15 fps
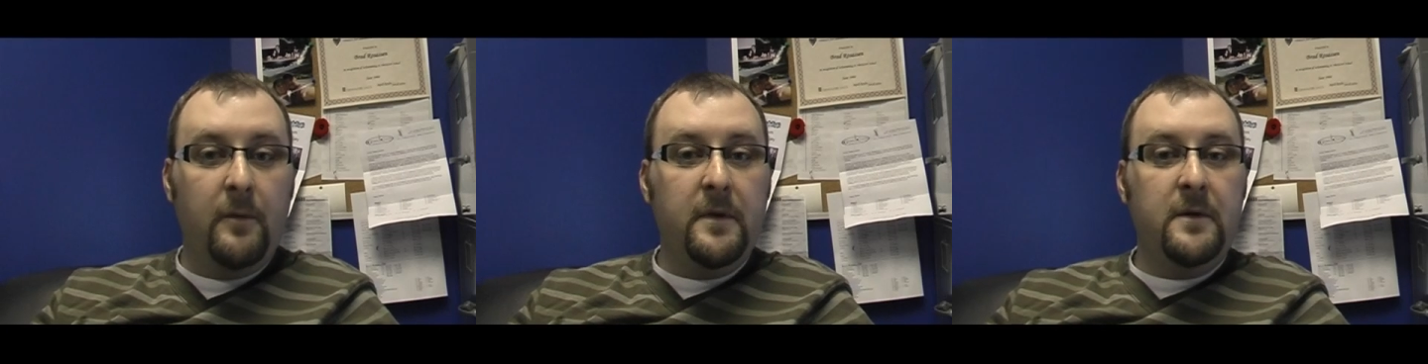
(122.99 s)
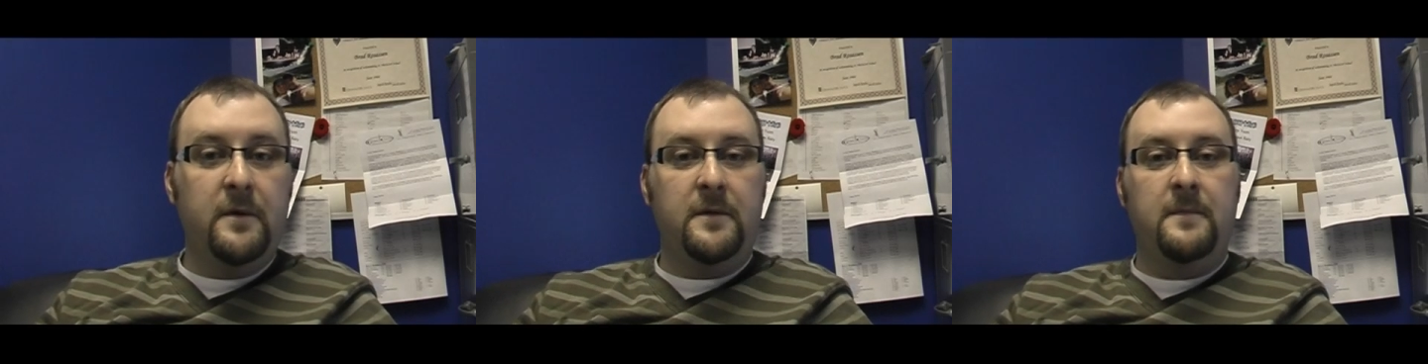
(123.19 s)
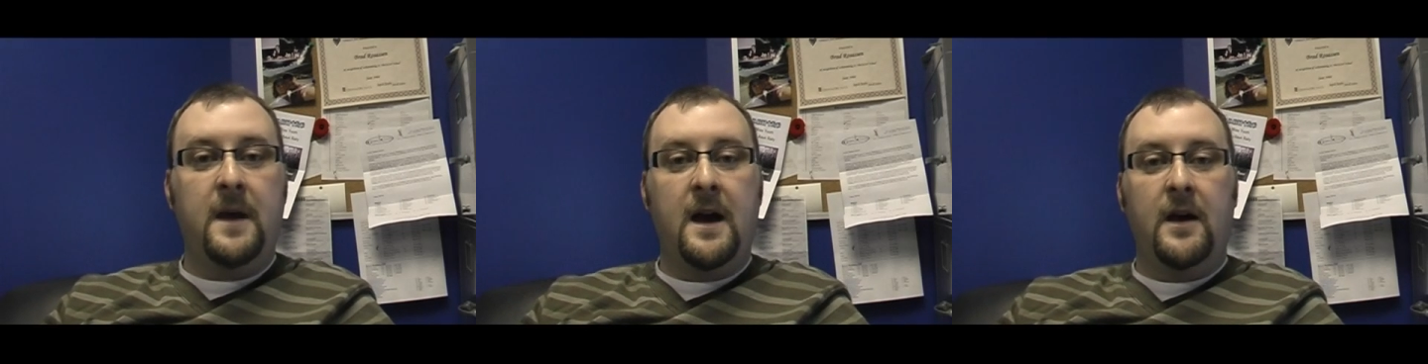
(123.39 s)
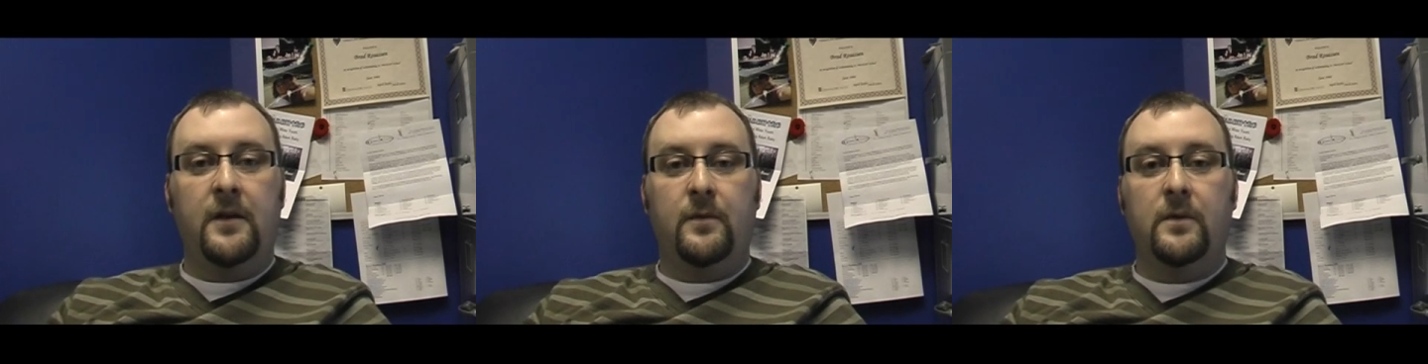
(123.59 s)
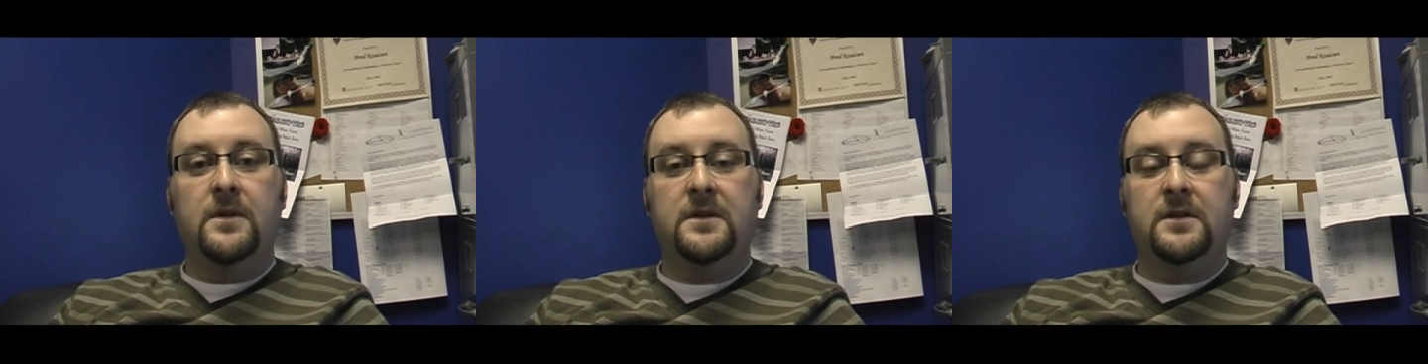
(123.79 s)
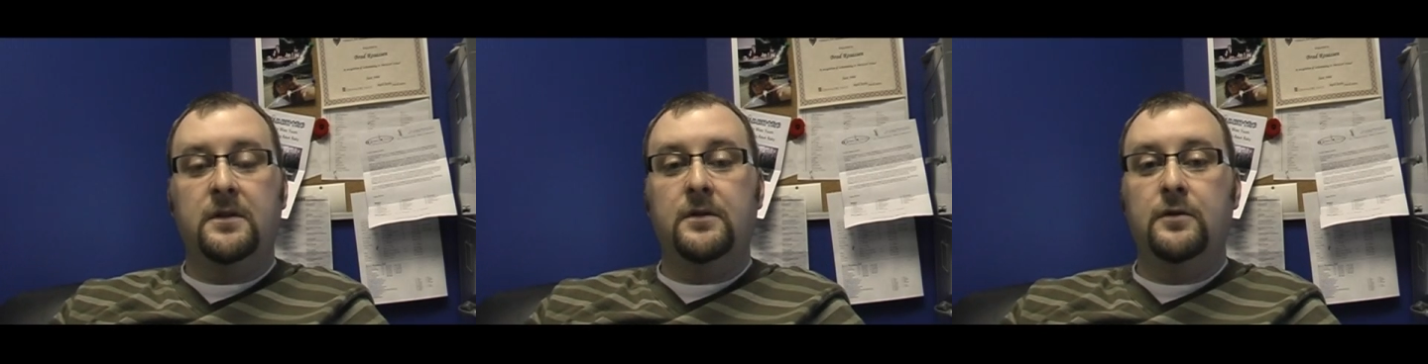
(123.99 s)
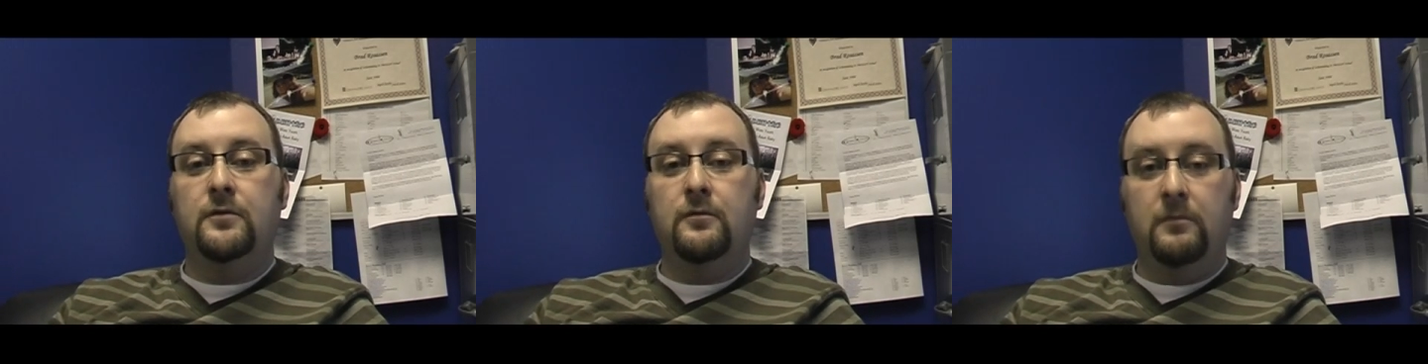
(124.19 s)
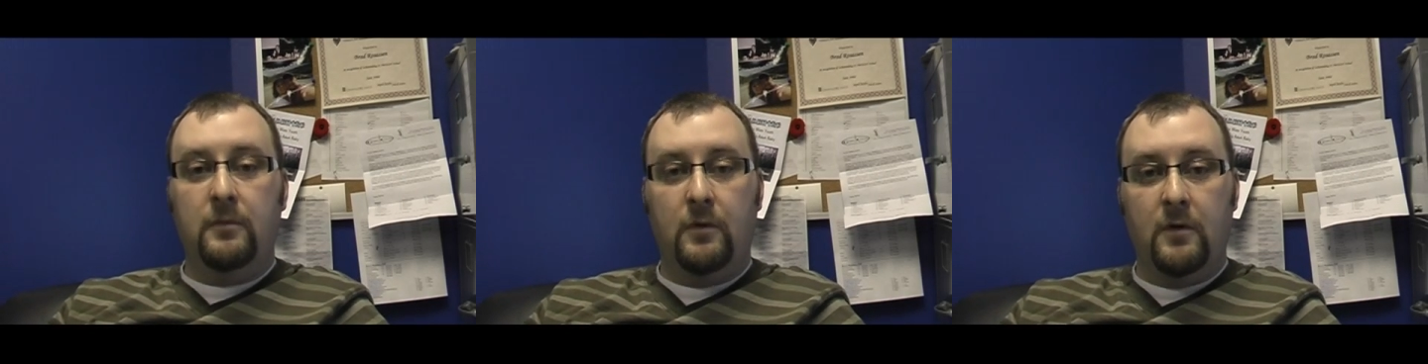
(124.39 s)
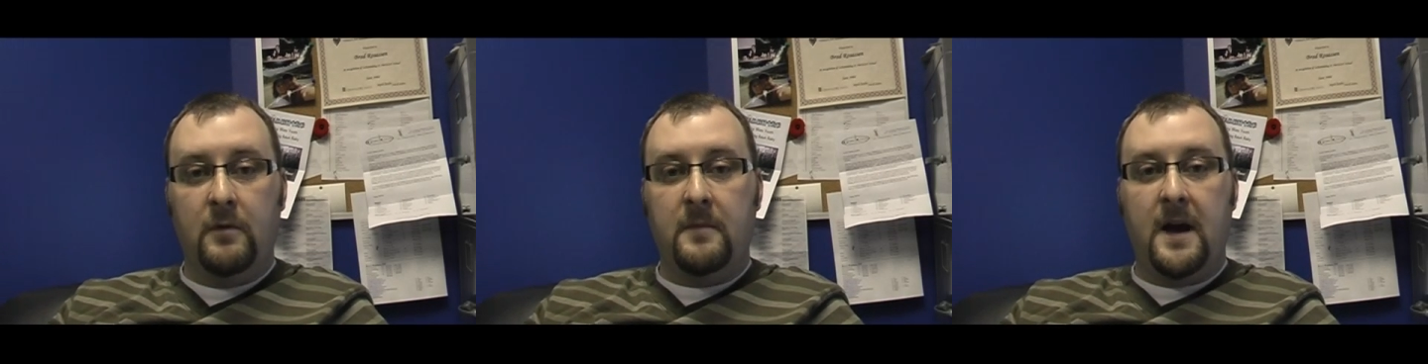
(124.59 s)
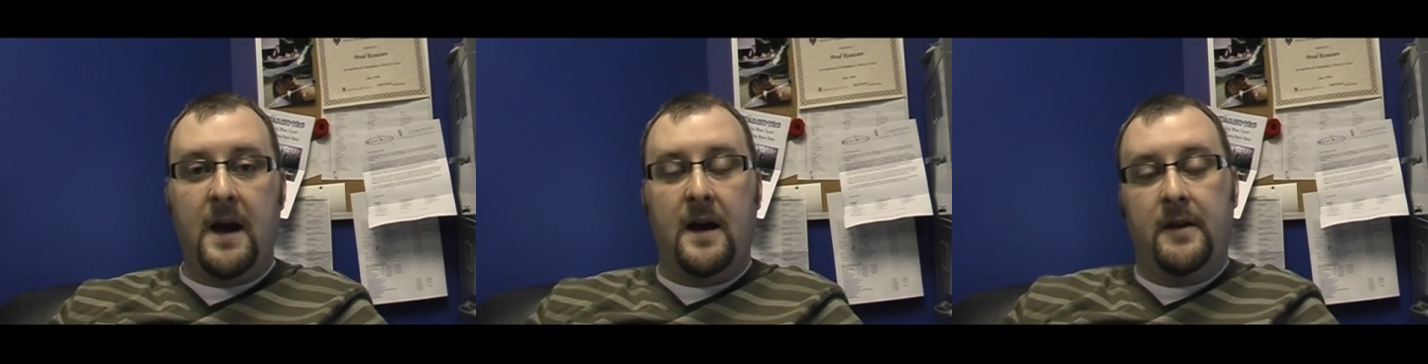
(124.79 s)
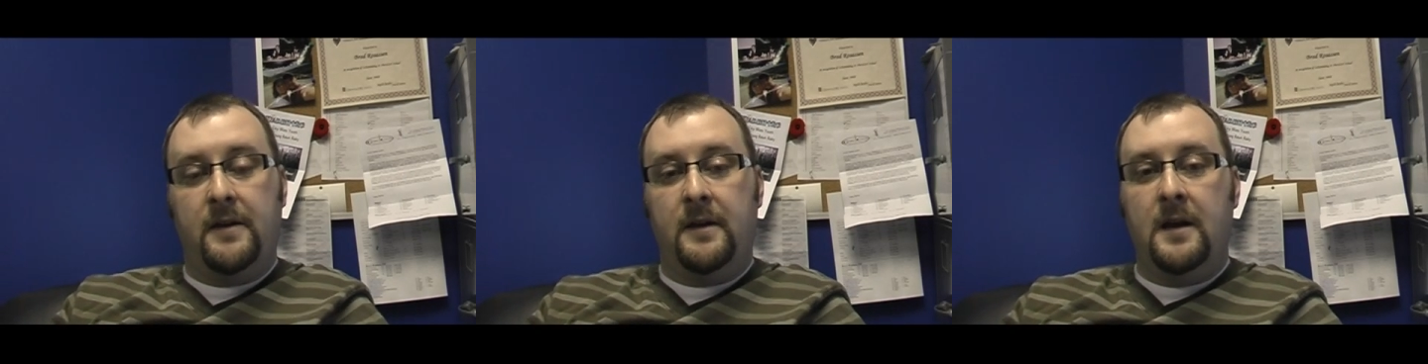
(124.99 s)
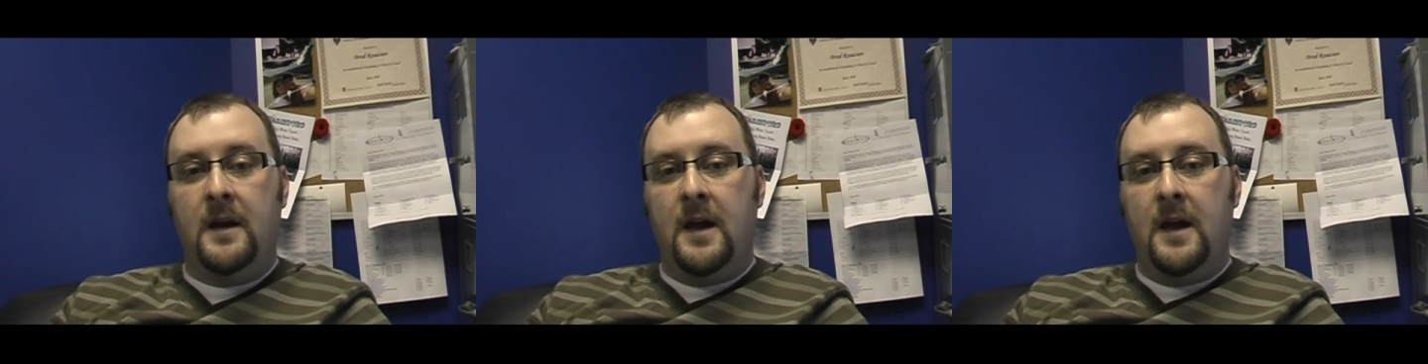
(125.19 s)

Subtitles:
me with math was to do more math